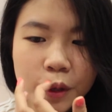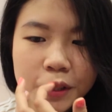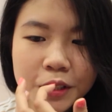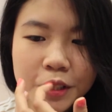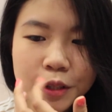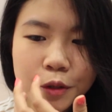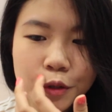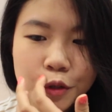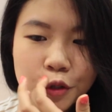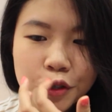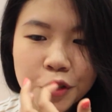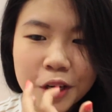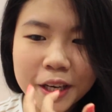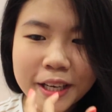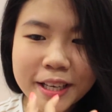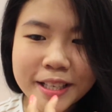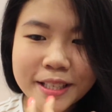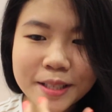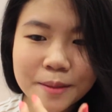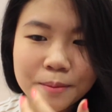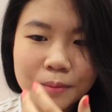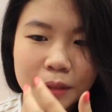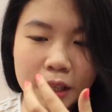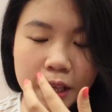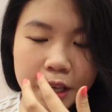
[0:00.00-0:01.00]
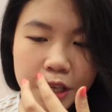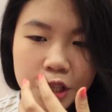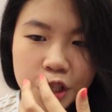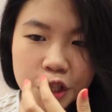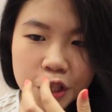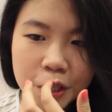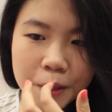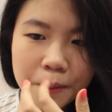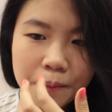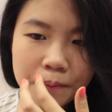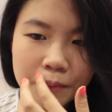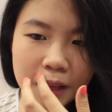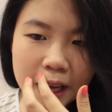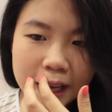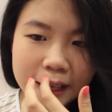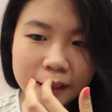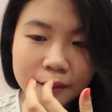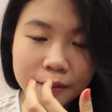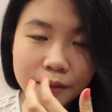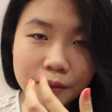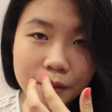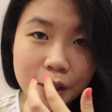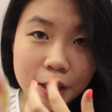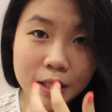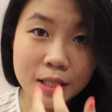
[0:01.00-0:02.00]
wanted to try this in Malaysia, like
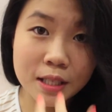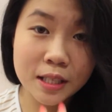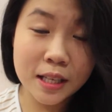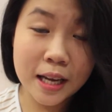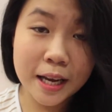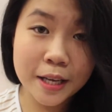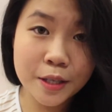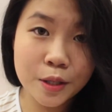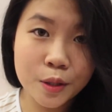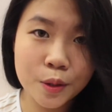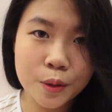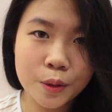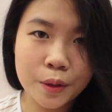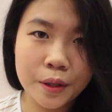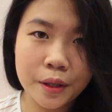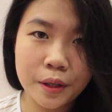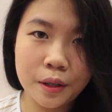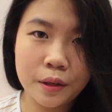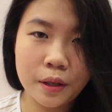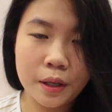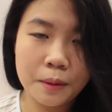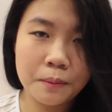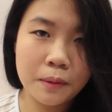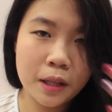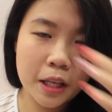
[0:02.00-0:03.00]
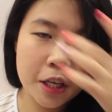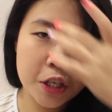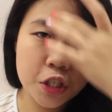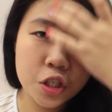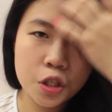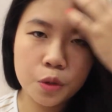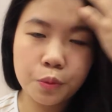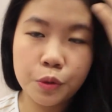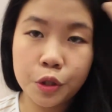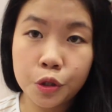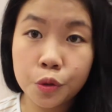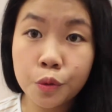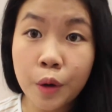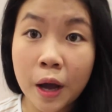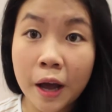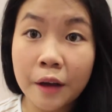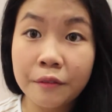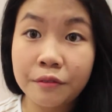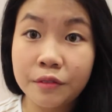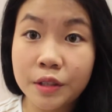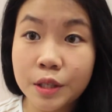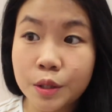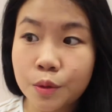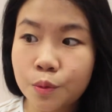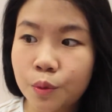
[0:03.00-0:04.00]
because the Daiso in Malaysia, we do
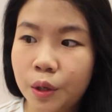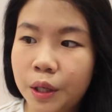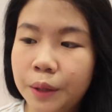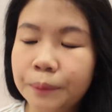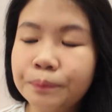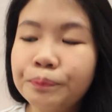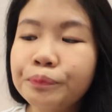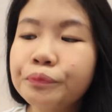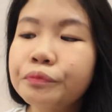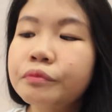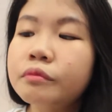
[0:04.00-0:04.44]
have this one.